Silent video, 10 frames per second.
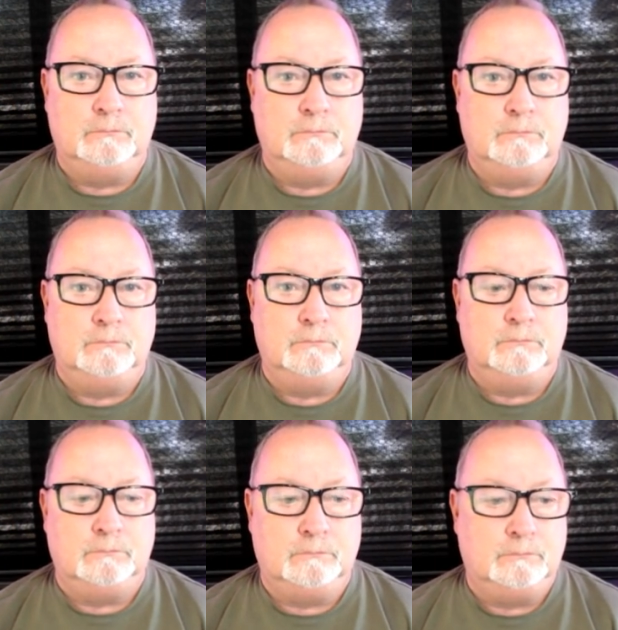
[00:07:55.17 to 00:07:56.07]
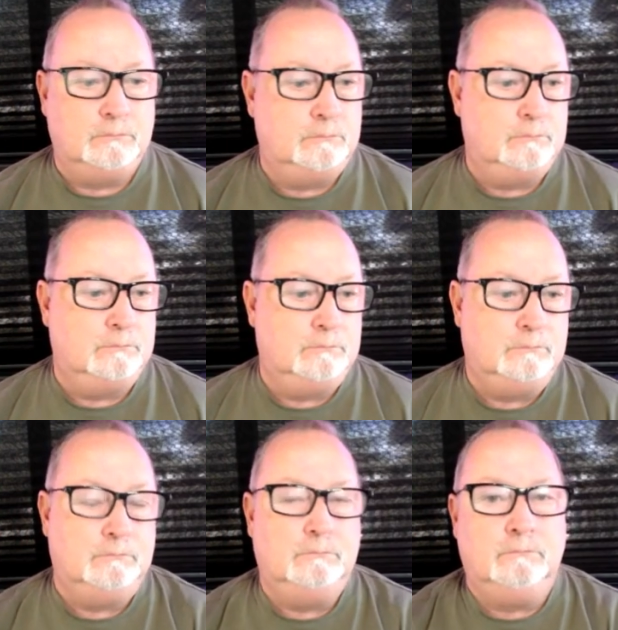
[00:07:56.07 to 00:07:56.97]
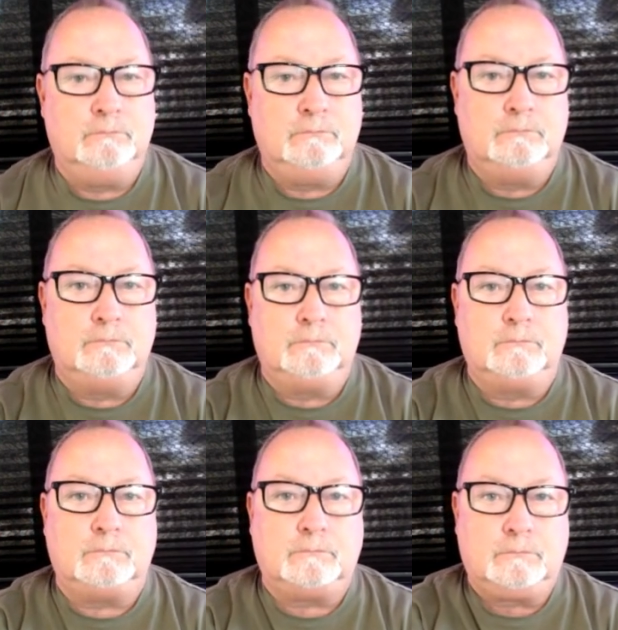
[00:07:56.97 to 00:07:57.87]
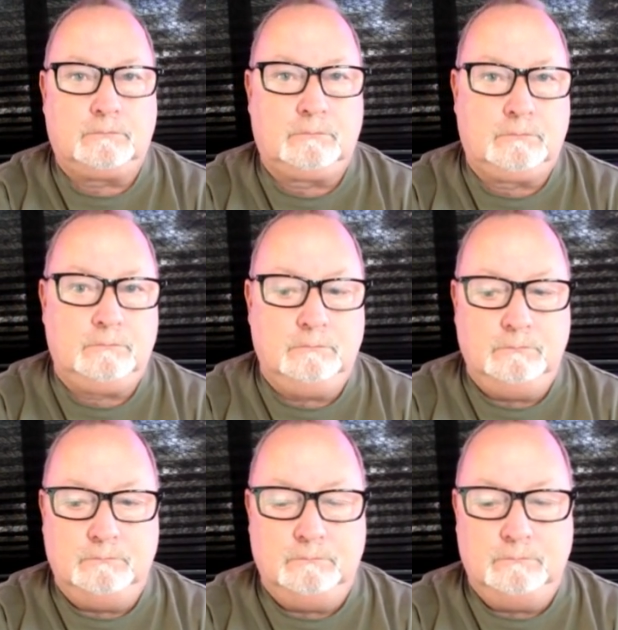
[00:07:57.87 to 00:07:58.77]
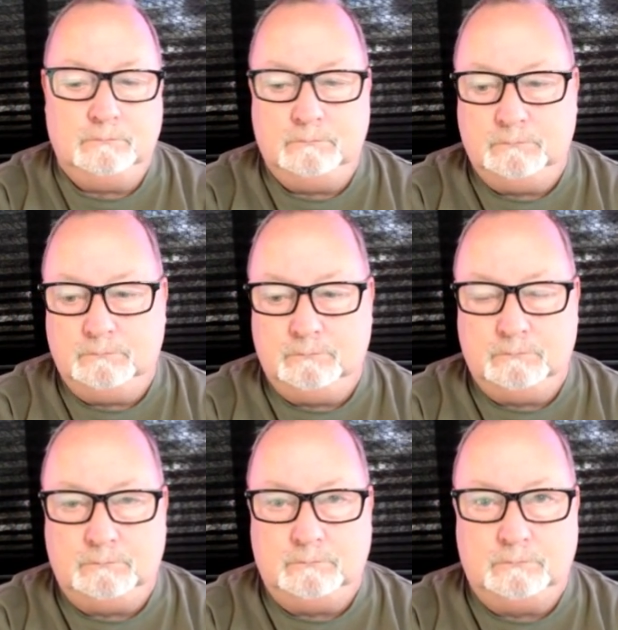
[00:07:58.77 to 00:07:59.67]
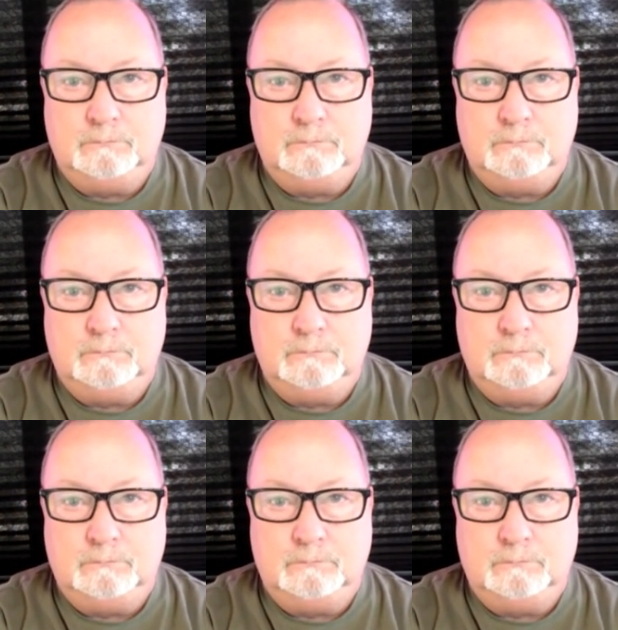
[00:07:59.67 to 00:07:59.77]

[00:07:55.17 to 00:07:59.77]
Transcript: (silent)